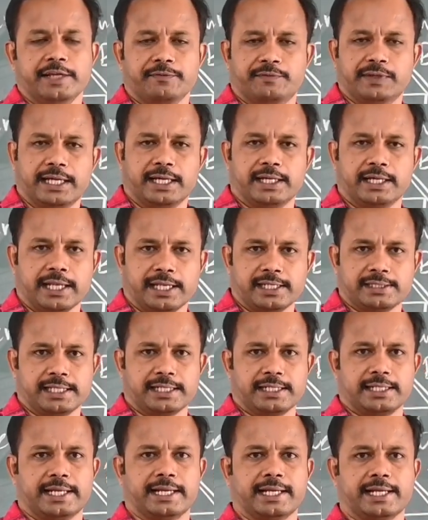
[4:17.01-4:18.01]
If the
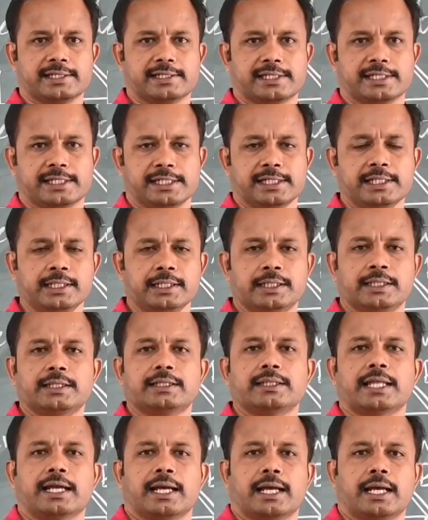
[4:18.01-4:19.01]
increasing the intensity,
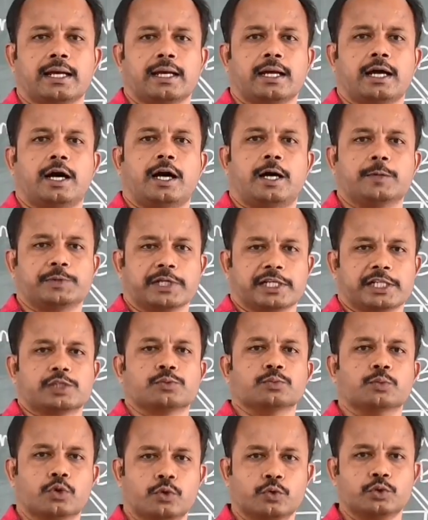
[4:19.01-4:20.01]
the object
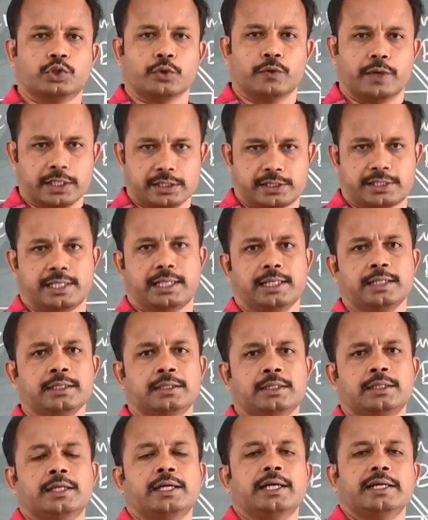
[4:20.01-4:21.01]
is moved towards
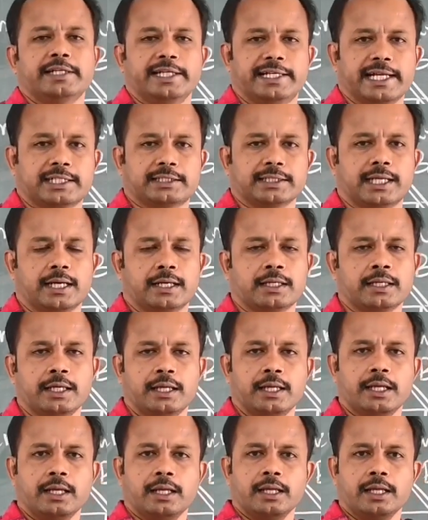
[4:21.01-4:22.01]
the detector.
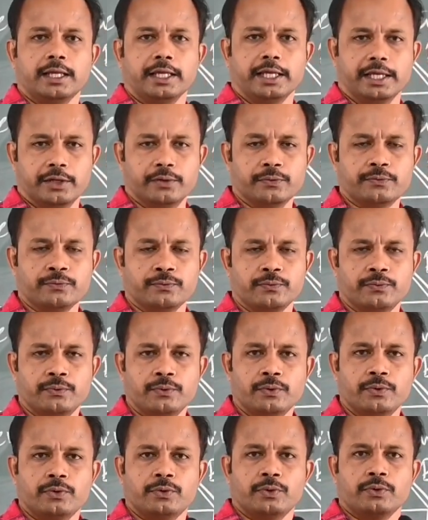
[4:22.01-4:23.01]
If
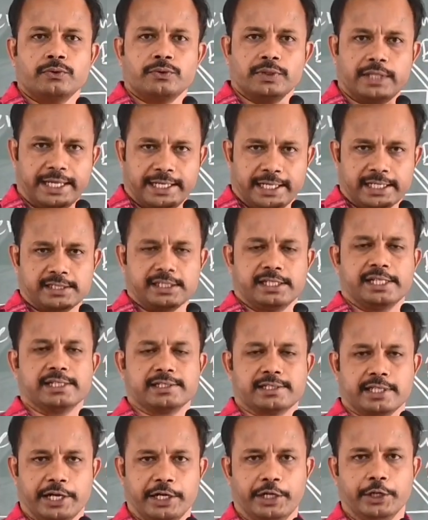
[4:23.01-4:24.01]
the intensity
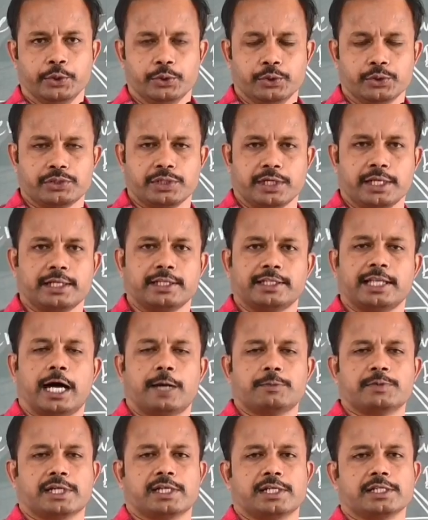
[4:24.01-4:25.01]
is reduced, the
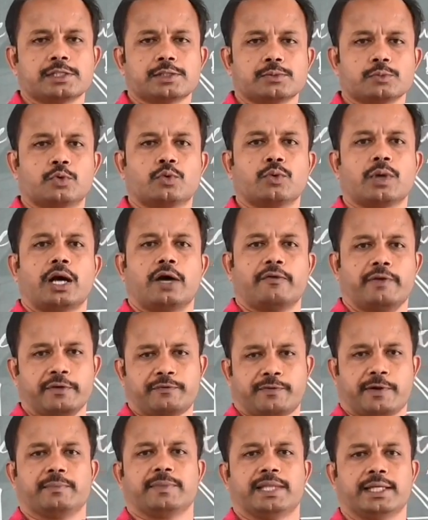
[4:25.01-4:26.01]
object is moved away
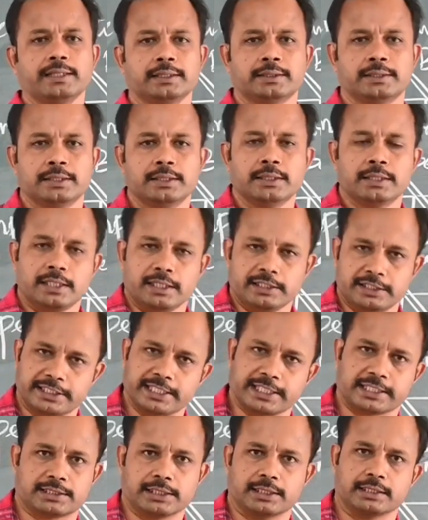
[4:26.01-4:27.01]
from the
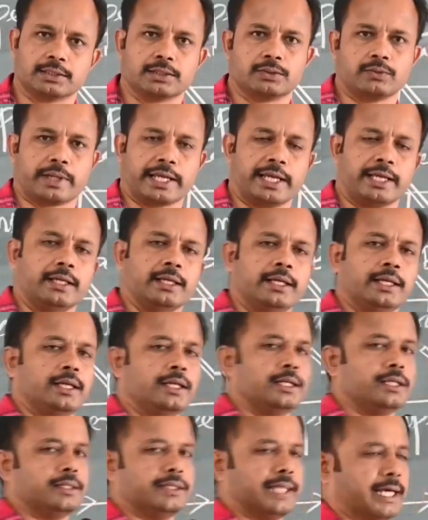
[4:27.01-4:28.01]
detector. Okay.
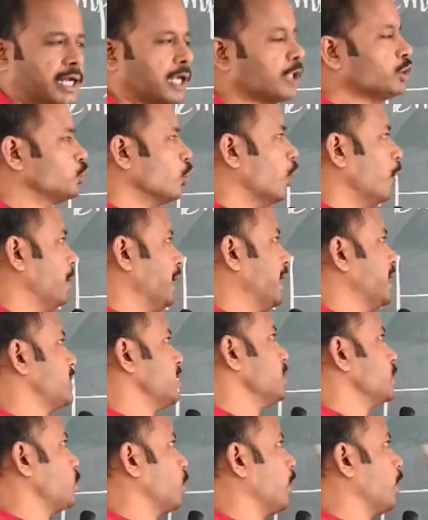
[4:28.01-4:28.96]
There are two applications.